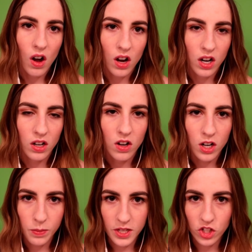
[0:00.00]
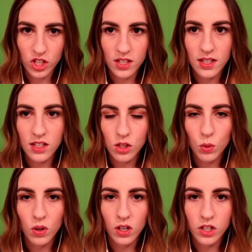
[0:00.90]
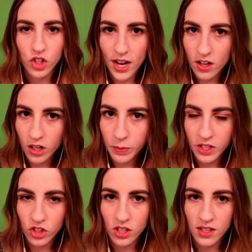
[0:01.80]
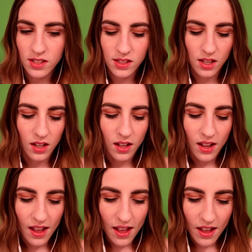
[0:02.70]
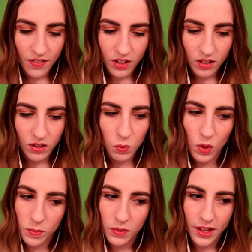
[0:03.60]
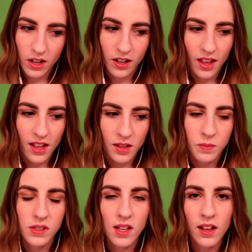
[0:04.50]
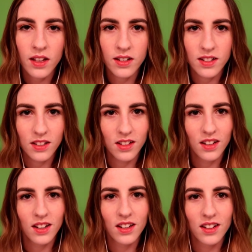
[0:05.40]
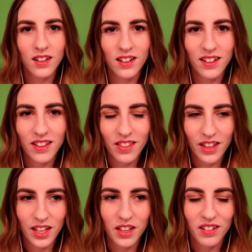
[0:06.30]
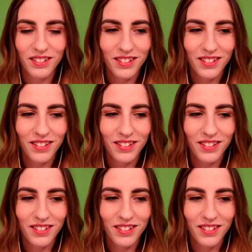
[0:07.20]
are RPGs or JRPGs, and they're one-player games, and they